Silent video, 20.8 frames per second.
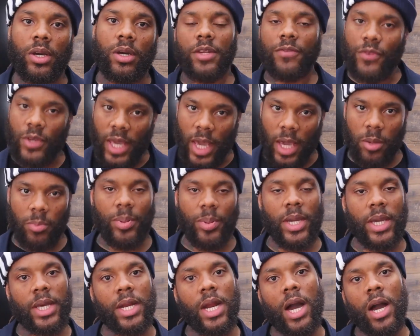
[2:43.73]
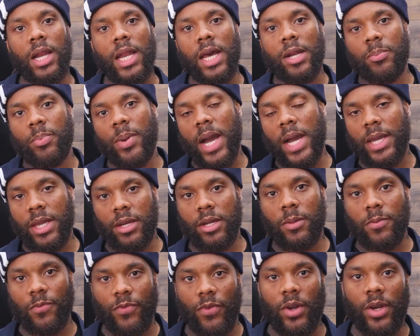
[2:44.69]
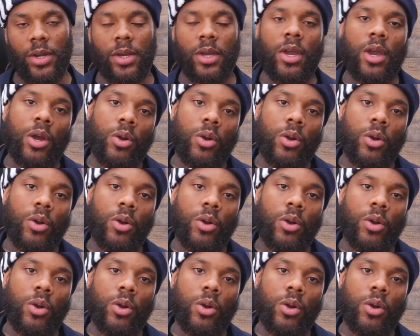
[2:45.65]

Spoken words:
And if you can't pay it all out of pocket up front,